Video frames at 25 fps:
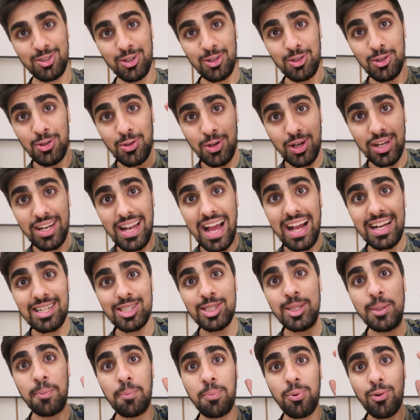So you can
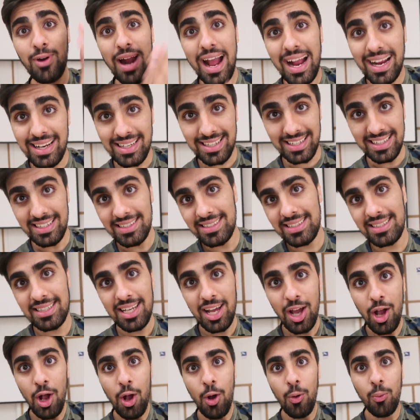actually practice
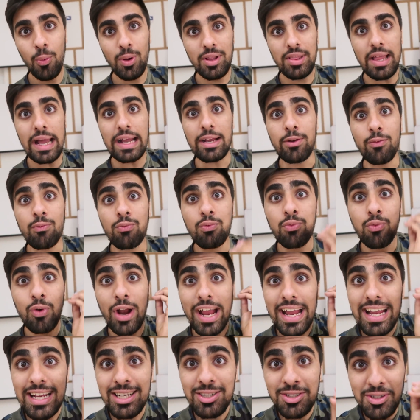with like
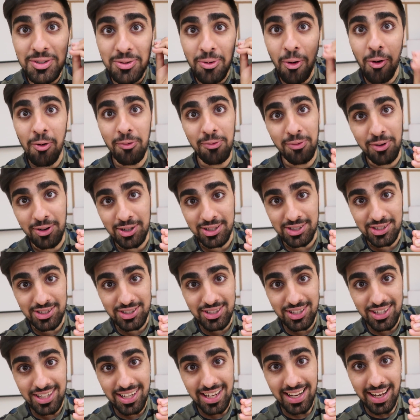Range
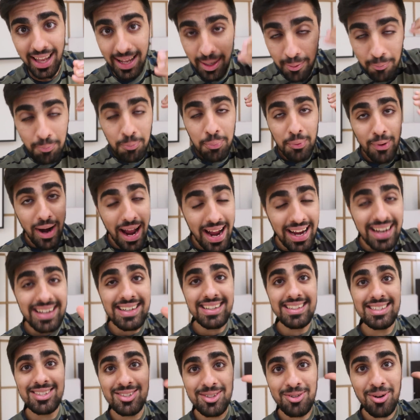Rovers. Like
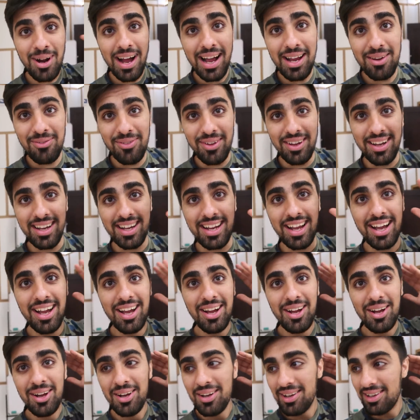practice can driving.
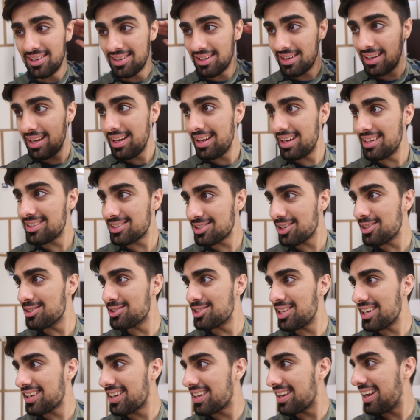yeah, let's go
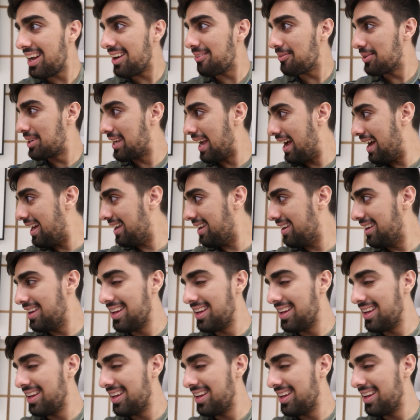check it out. We can?